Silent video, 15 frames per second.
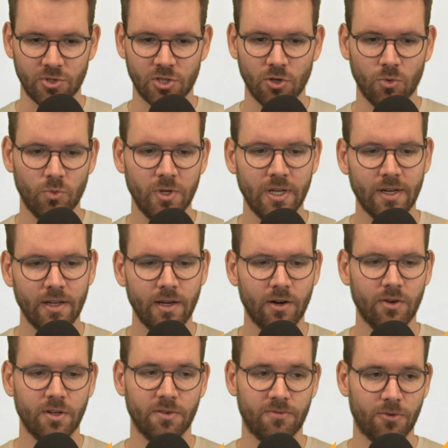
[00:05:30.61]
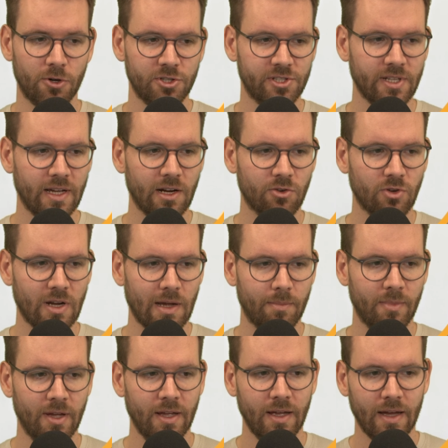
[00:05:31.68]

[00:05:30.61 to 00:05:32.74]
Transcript: So we are here in the first diagram,